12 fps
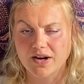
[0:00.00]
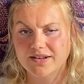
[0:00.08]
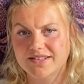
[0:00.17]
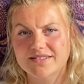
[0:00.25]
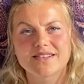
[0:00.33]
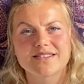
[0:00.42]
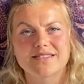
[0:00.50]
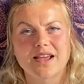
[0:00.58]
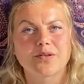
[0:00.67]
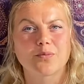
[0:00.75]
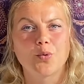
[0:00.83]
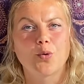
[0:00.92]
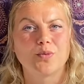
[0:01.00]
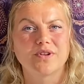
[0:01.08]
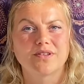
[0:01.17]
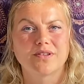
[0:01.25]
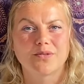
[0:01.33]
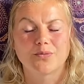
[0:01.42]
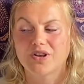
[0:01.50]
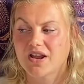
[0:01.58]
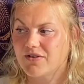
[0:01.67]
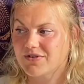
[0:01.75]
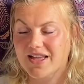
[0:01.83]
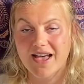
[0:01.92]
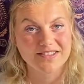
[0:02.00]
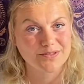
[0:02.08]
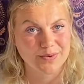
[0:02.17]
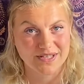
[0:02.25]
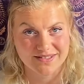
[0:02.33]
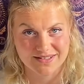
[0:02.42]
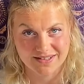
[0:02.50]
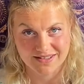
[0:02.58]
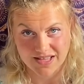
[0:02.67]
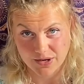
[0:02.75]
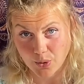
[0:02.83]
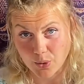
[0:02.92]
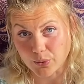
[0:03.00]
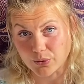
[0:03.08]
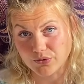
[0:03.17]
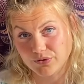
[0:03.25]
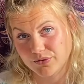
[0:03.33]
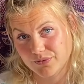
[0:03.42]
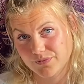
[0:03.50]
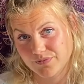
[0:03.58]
in this exact moment, with every aspect that holds.